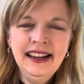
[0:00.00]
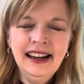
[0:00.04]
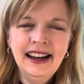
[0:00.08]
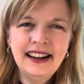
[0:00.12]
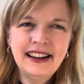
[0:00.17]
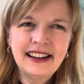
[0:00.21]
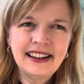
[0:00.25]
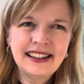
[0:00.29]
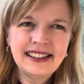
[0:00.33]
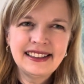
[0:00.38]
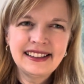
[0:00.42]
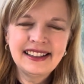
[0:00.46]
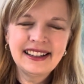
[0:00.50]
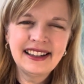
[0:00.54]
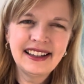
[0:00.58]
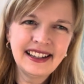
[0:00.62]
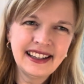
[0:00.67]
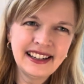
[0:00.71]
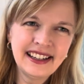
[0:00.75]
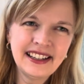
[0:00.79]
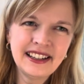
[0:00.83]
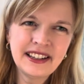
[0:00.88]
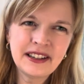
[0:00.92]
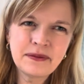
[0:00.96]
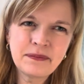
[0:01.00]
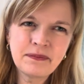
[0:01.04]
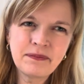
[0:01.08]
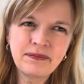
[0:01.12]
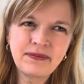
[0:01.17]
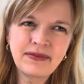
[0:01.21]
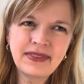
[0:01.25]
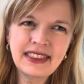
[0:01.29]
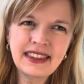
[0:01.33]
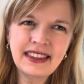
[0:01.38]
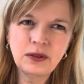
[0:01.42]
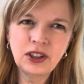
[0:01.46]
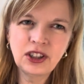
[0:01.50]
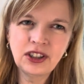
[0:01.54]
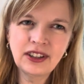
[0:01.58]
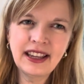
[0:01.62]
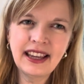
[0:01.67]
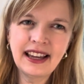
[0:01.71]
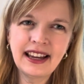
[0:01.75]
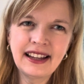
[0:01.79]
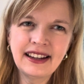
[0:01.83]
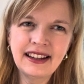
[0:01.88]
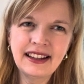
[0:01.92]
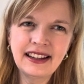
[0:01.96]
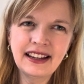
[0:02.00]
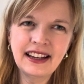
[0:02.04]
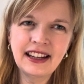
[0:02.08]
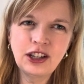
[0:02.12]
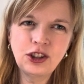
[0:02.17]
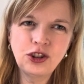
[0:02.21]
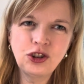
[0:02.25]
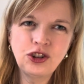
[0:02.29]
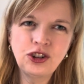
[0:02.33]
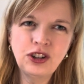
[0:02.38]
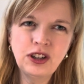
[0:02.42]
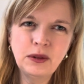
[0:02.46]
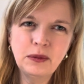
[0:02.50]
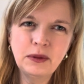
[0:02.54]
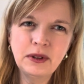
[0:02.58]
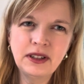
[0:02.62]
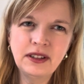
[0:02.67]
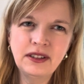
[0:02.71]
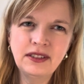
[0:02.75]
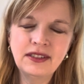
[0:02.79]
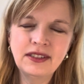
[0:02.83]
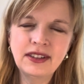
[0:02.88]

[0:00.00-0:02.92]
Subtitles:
uh, look at it and she would